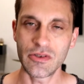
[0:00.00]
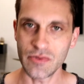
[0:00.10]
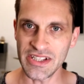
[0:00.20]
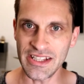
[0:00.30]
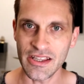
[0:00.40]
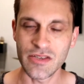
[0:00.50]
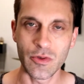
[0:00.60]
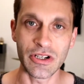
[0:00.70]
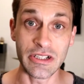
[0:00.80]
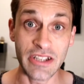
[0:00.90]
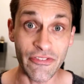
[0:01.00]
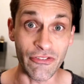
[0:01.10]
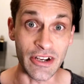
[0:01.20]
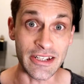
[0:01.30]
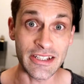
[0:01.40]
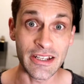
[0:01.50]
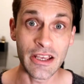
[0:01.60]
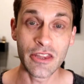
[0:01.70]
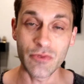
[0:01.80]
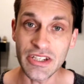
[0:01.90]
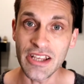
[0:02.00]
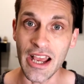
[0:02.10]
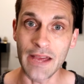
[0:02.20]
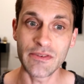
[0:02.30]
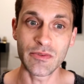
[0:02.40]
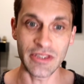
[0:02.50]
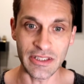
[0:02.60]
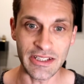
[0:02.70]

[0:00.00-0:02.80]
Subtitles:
because we see this word different three times within